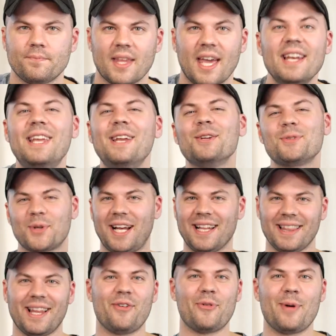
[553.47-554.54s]
And here's what I
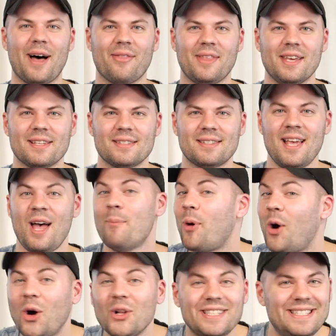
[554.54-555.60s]
love about this.
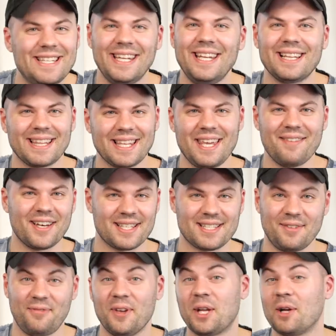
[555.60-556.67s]
Paul didn't leave us
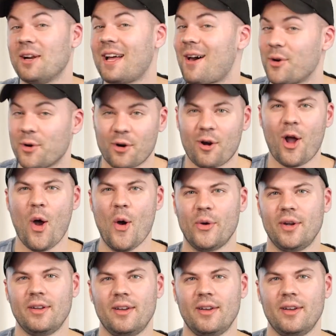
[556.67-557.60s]
to figure it out on our own.